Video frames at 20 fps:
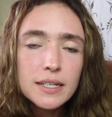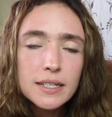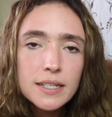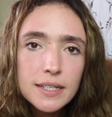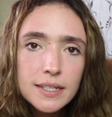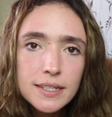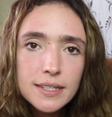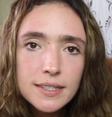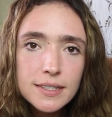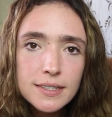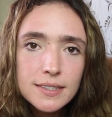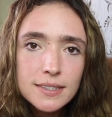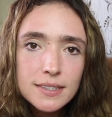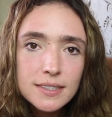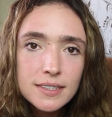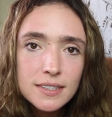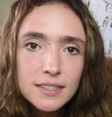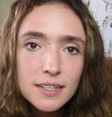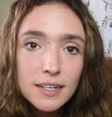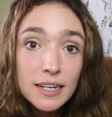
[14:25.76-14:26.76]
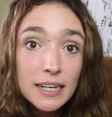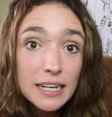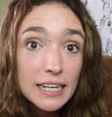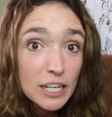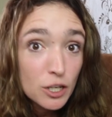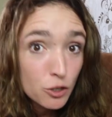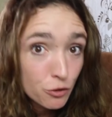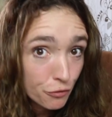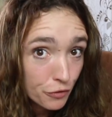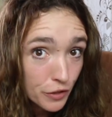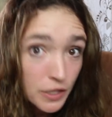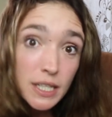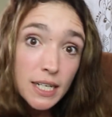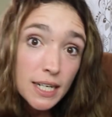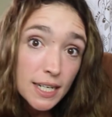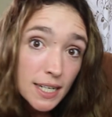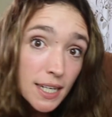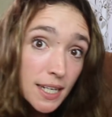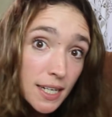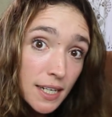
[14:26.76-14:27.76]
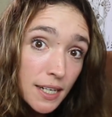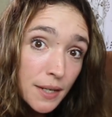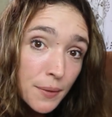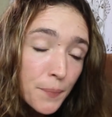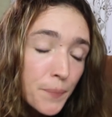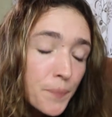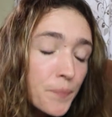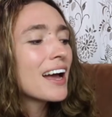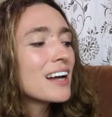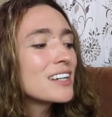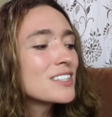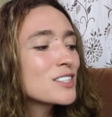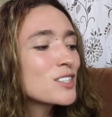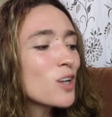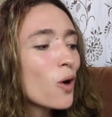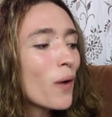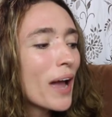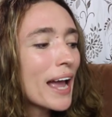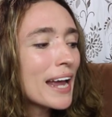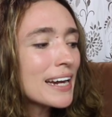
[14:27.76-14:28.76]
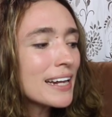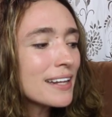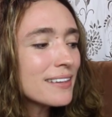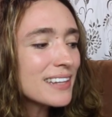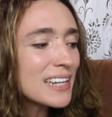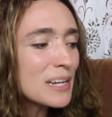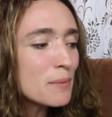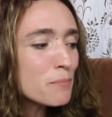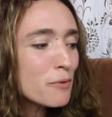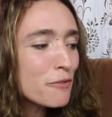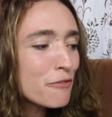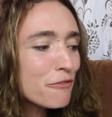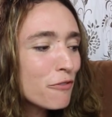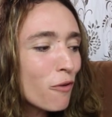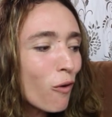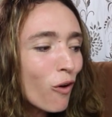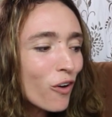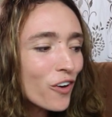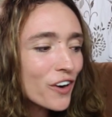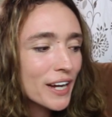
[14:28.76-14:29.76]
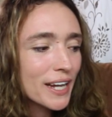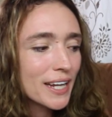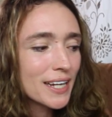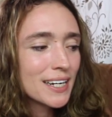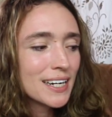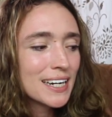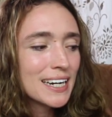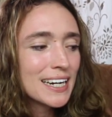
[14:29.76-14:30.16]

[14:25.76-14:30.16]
is Idul Fitri. So anything before it